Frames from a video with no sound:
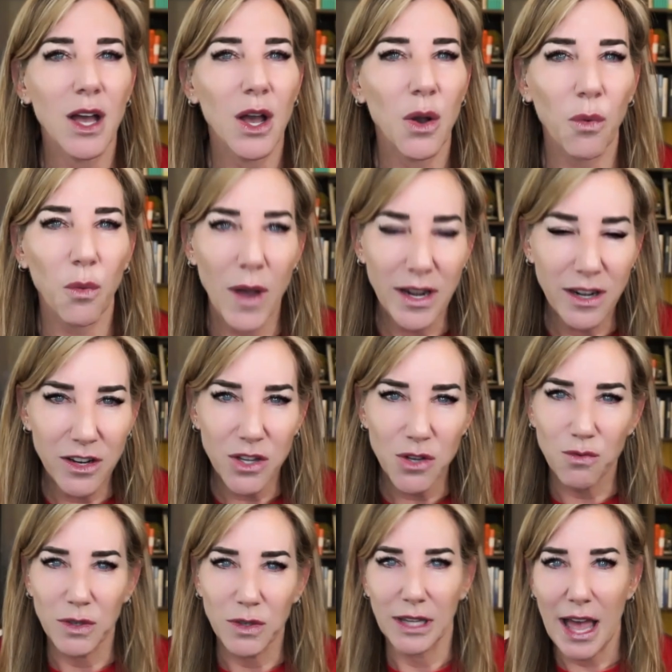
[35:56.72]
when do you
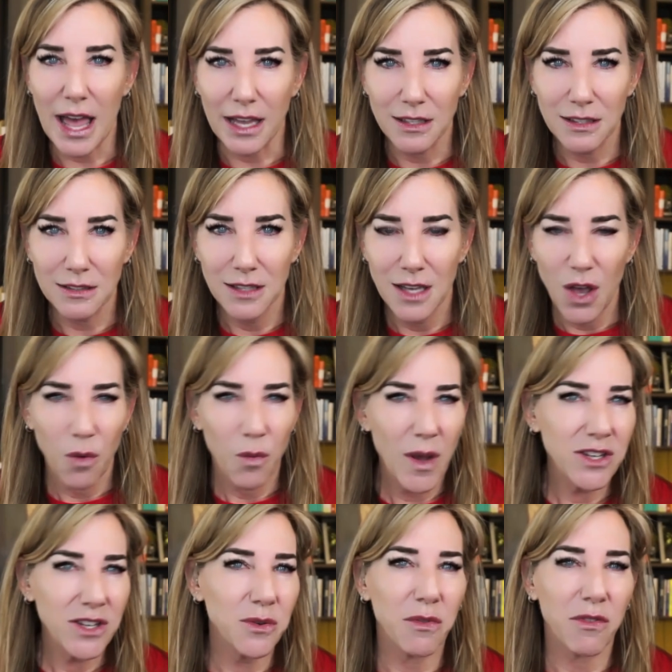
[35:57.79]
relax?
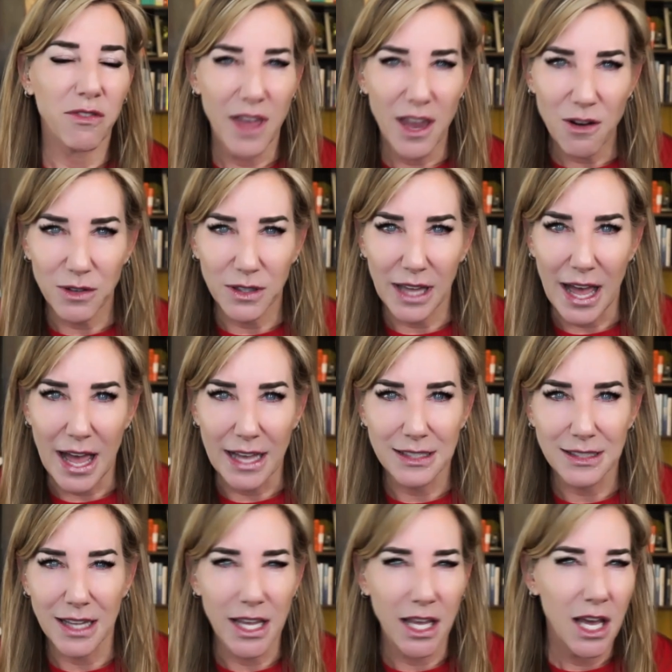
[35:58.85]
When do they
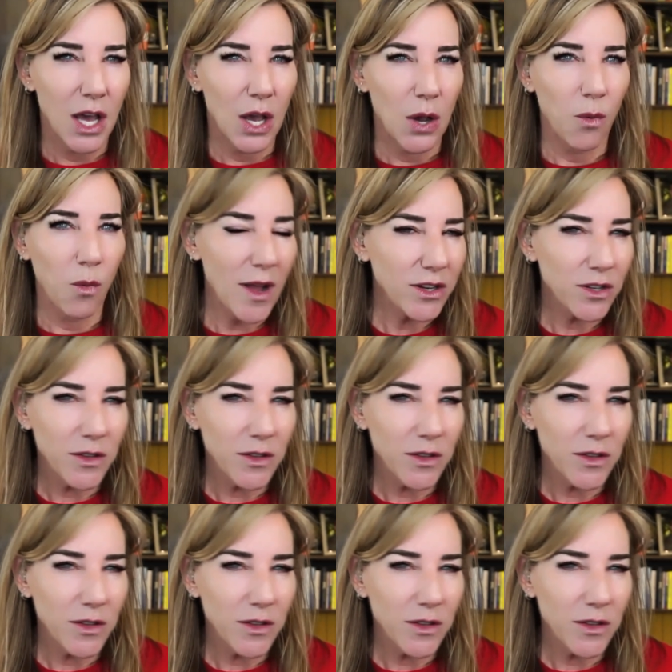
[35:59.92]
relax? Like, when do